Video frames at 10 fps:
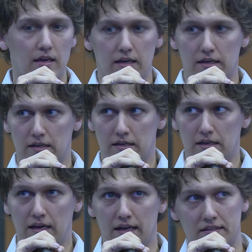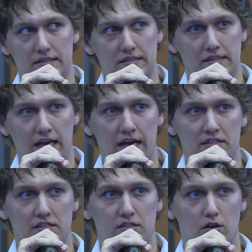Uh, and
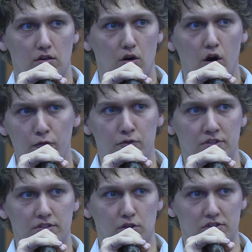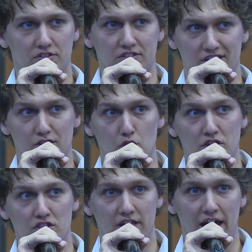that often causes the
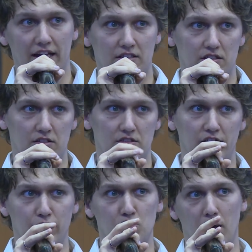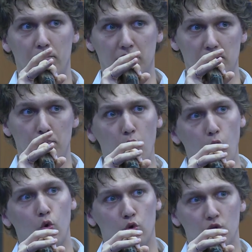situation that different company
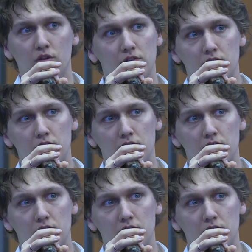pull